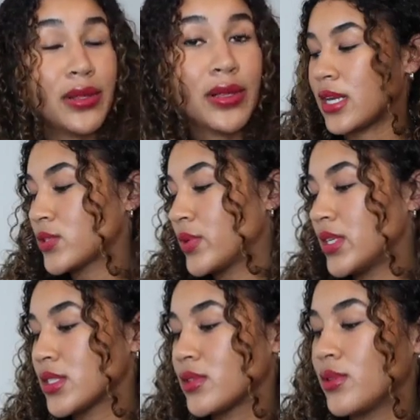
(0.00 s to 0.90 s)
The next one
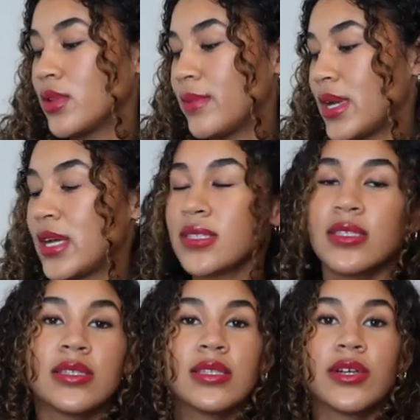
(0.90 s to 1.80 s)
is Lululemon has
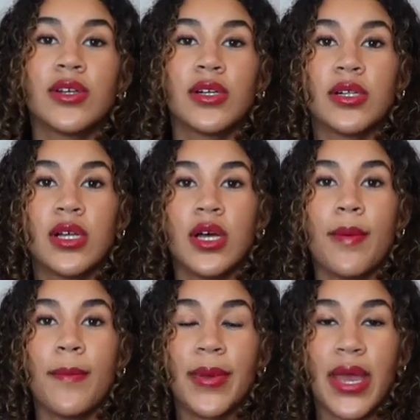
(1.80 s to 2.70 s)
these little
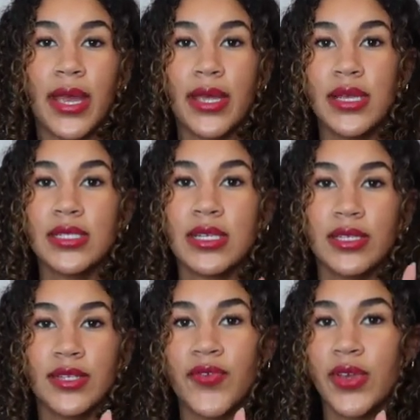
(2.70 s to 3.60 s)
bags. I
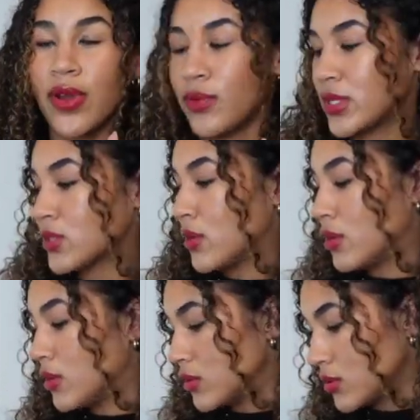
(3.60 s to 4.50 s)
need to figure out what it's
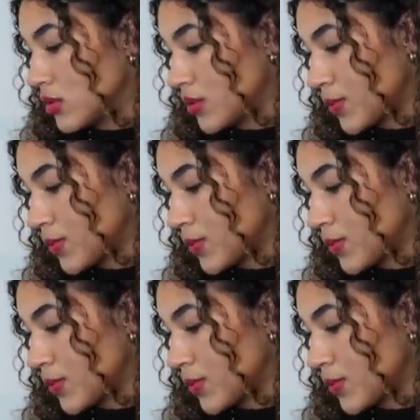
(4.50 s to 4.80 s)
called.